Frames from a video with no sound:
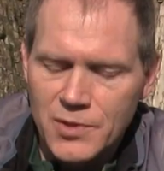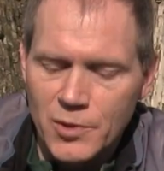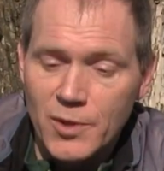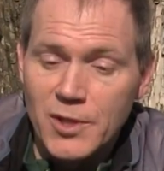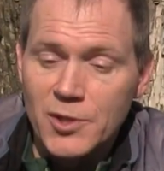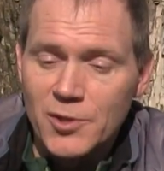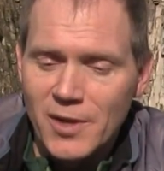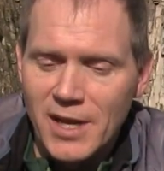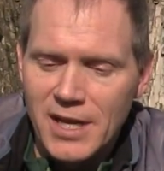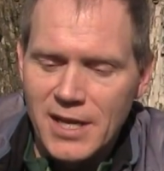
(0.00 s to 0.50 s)
So
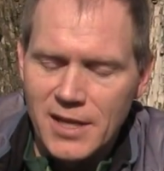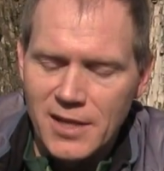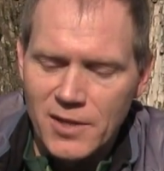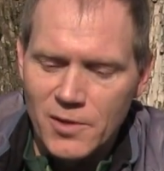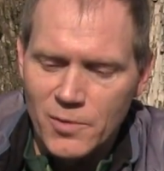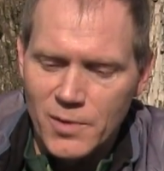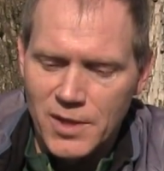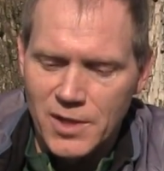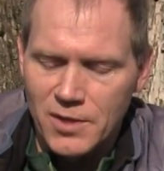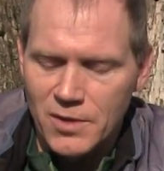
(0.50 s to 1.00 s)
in training,
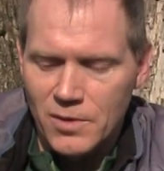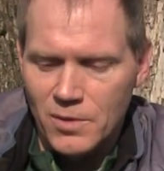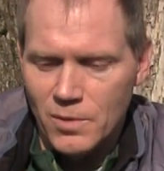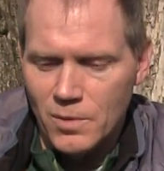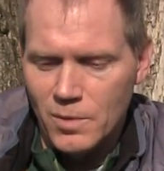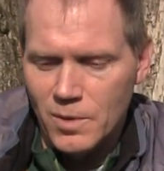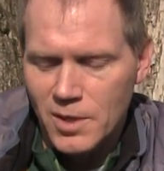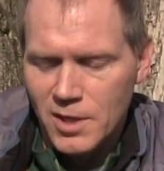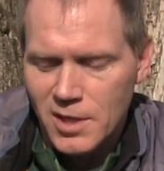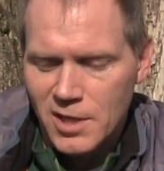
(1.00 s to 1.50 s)
you would
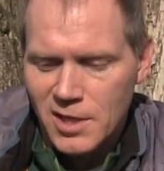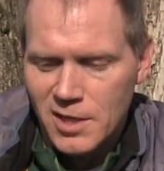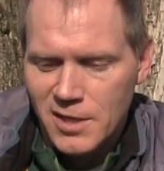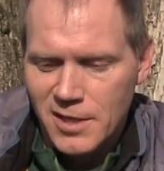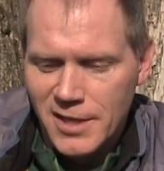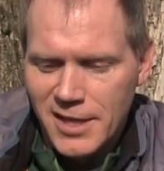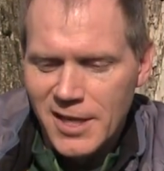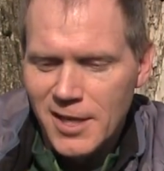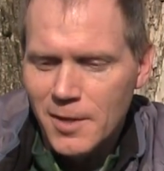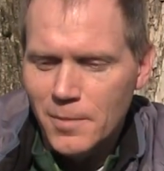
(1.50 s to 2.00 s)
go
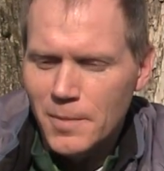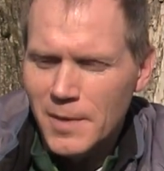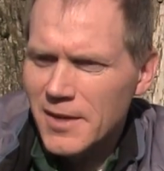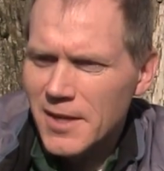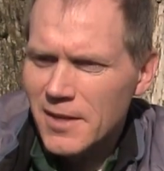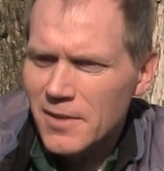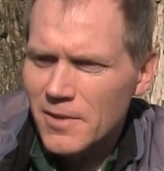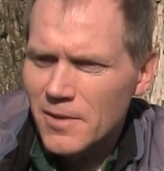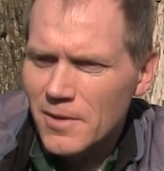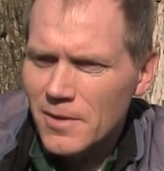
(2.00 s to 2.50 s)
get up,
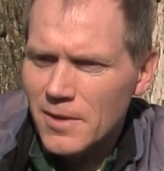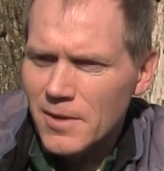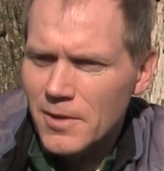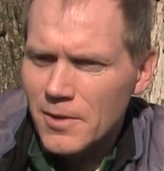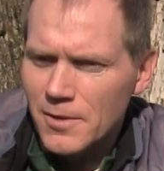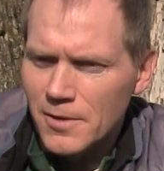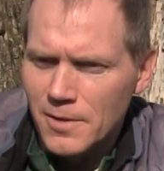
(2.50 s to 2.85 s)
I'd either